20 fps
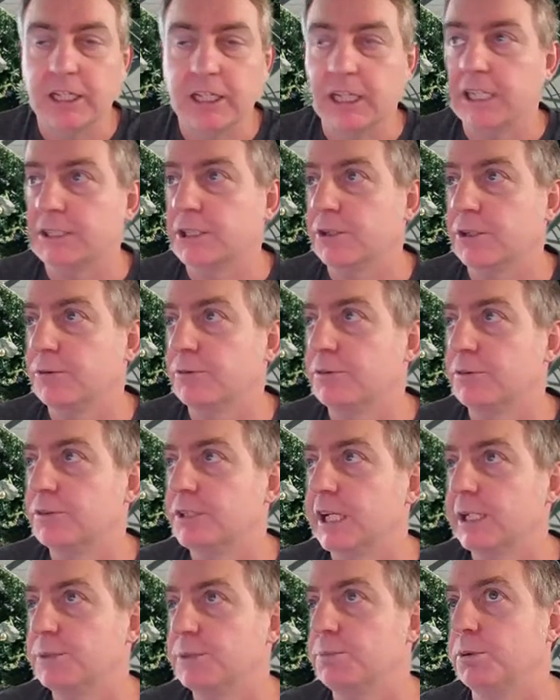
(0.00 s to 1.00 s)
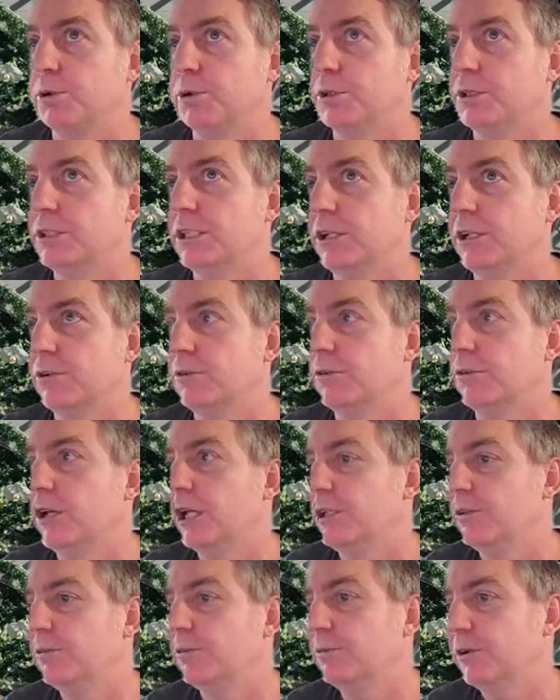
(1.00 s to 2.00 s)
Okay, so dashboard. So
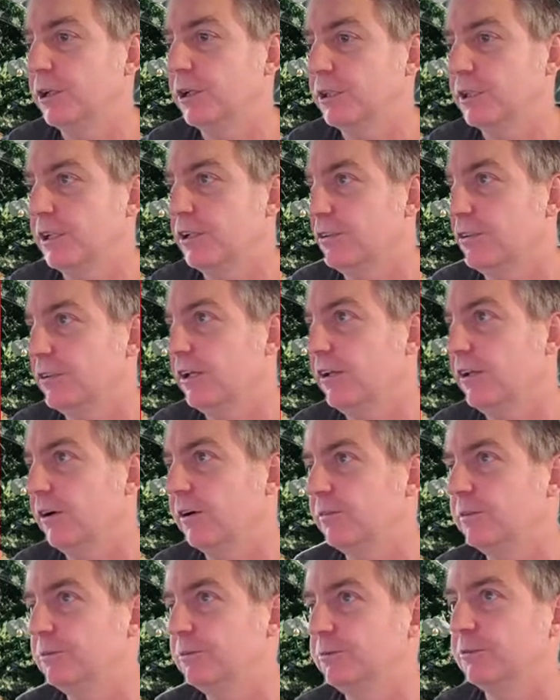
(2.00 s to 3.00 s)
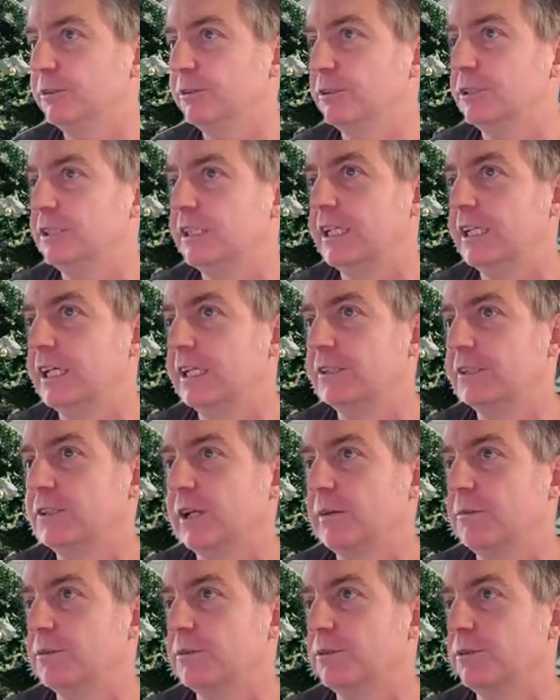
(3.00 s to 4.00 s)
you've got a lot of different
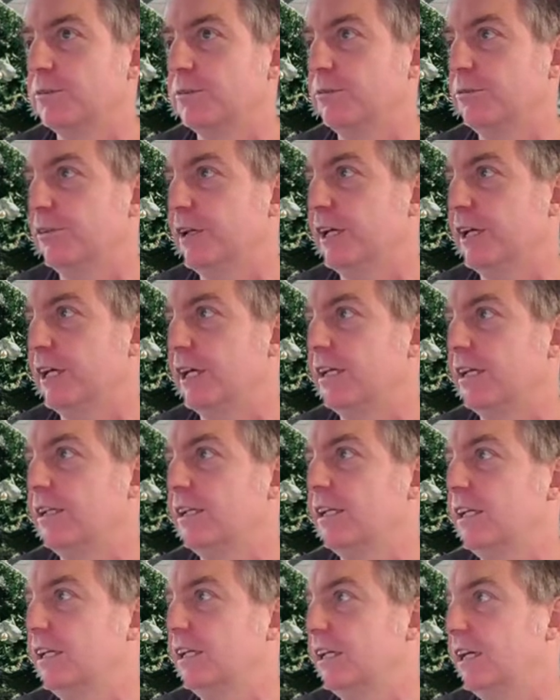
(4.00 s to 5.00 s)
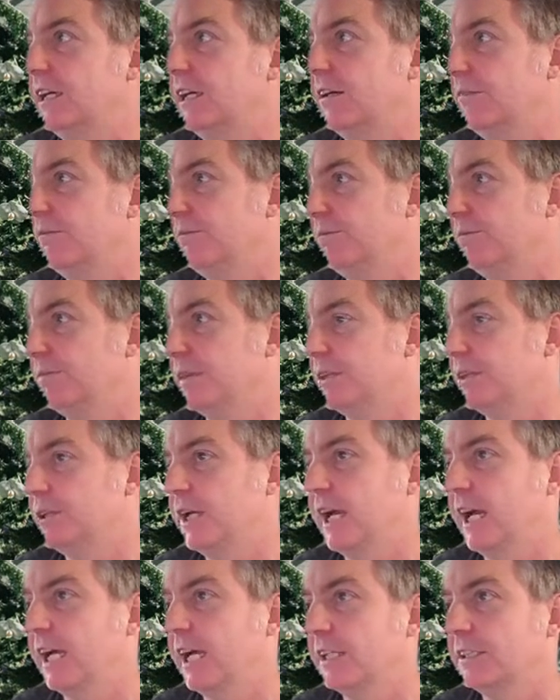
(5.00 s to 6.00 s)
types of
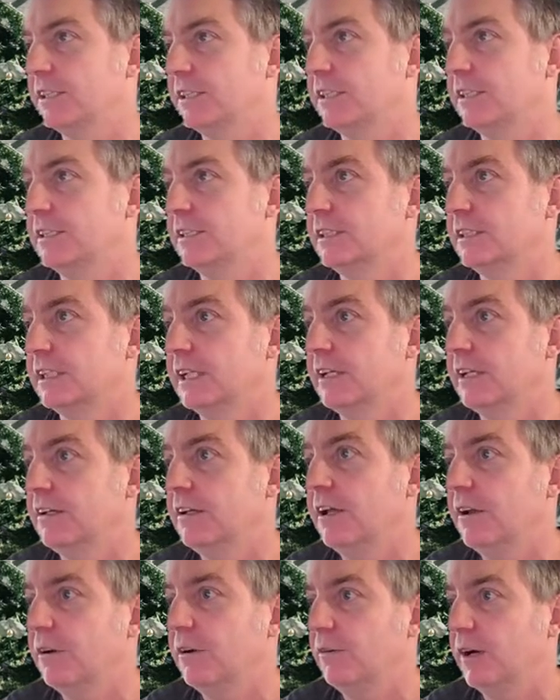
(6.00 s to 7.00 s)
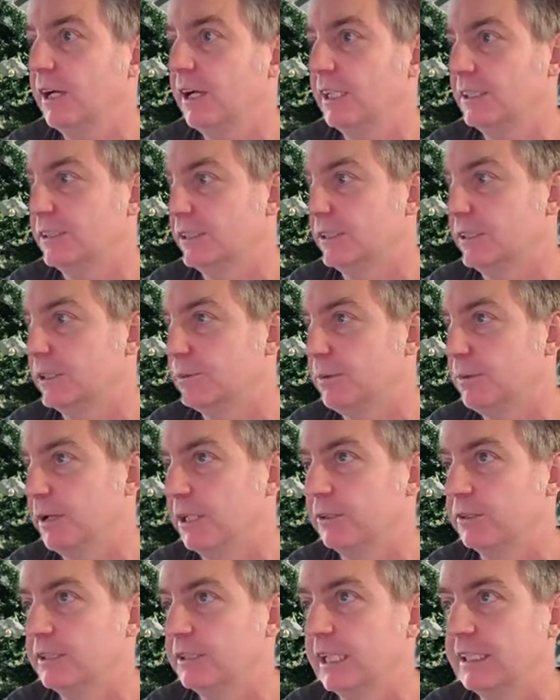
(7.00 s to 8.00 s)
charts and ways to
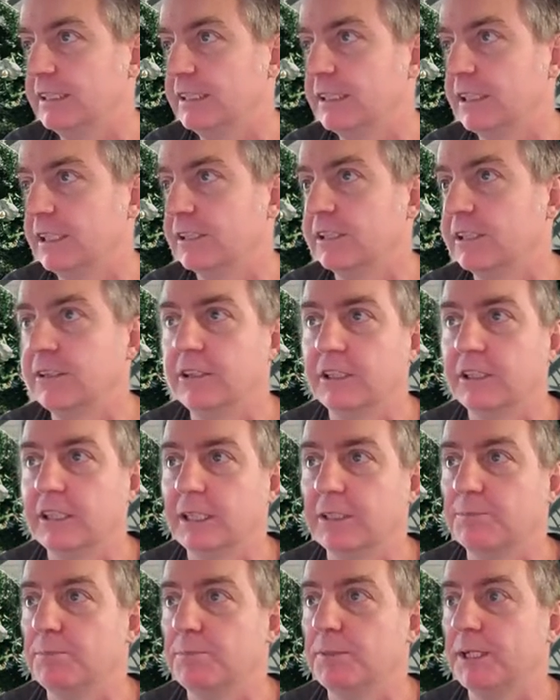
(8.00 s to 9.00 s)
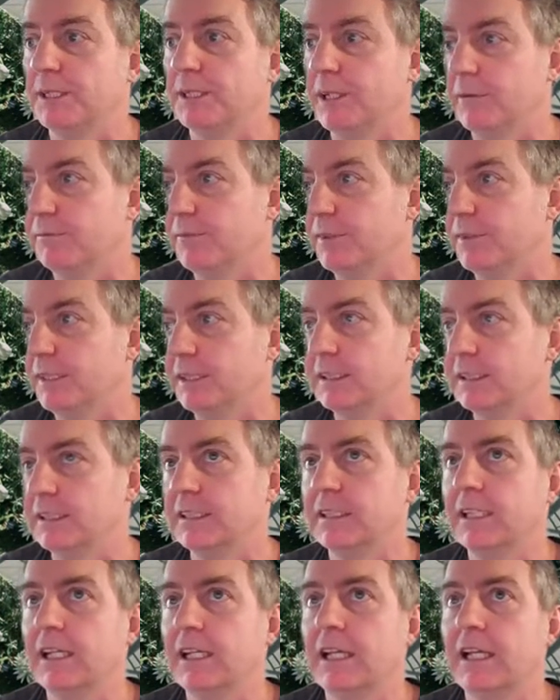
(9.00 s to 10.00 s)
display your data, including these big
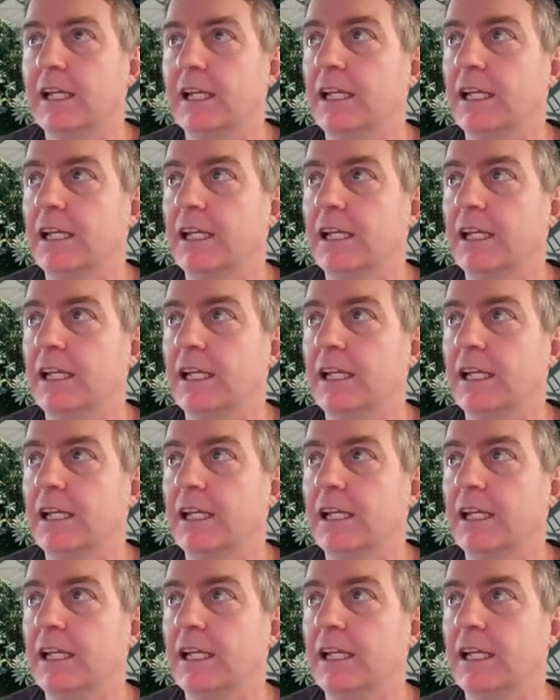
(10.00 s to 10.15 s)
numbers.